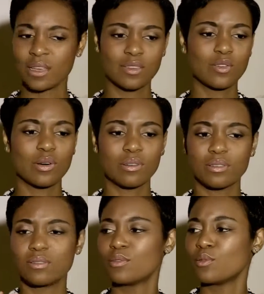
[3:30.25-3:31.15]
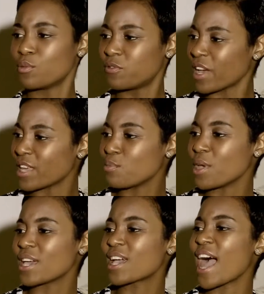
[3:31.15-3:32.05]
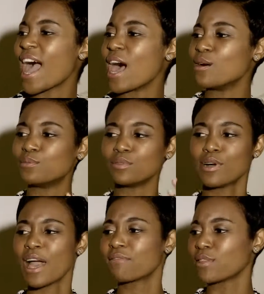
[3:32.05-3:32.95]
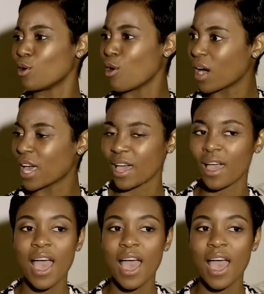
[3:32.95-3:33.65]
you know, faggy makeup or have the long hair.